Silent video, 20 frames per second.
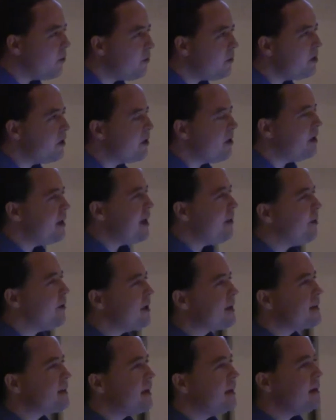Neural
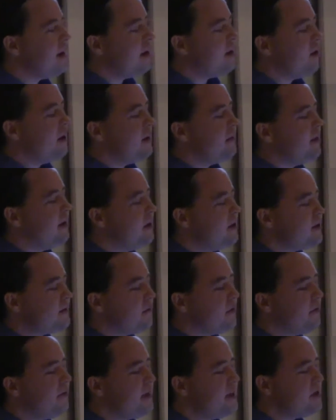networks can not only be used
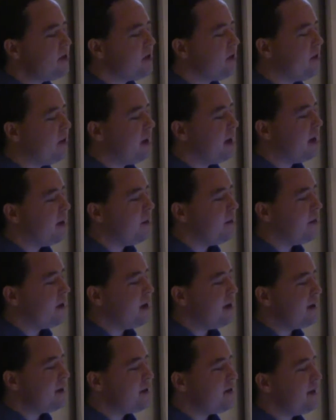for feature learning, but
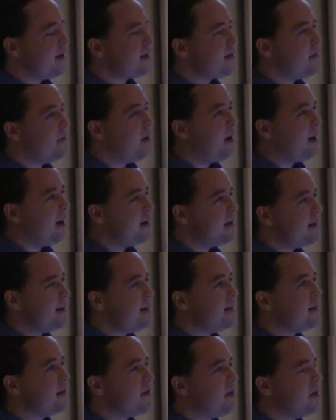also as a policy
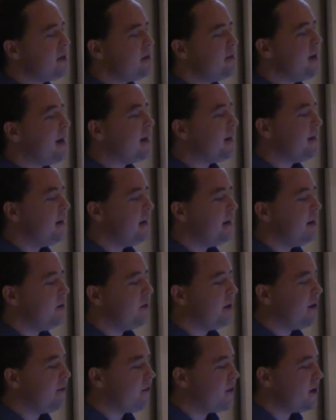search method in
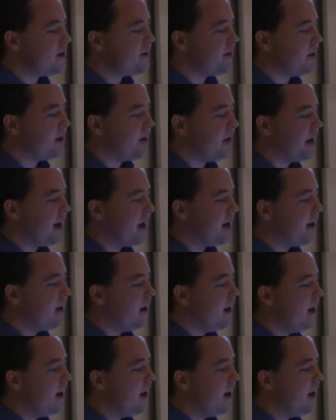reinforcement learning.